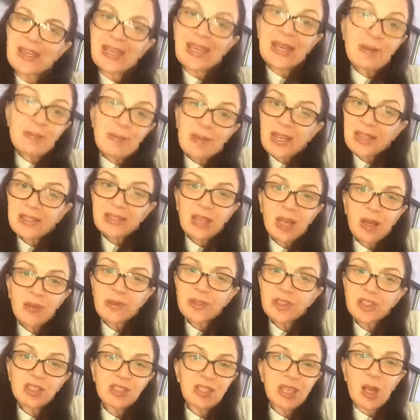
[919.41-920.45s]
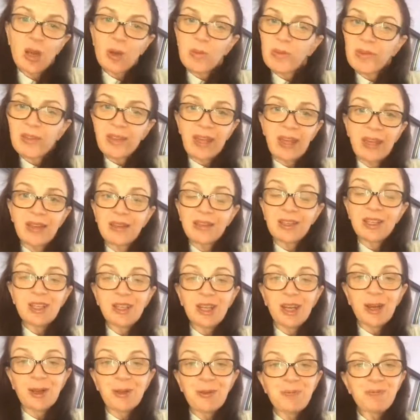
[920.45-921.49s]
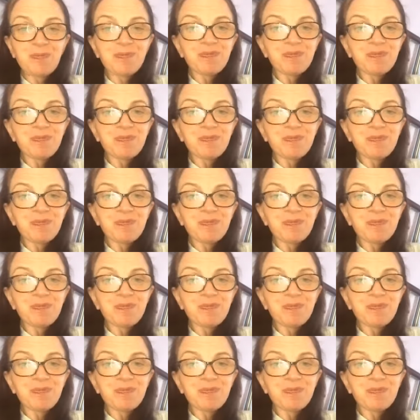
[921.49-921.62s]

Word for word: Get I made up and just get on with it, you know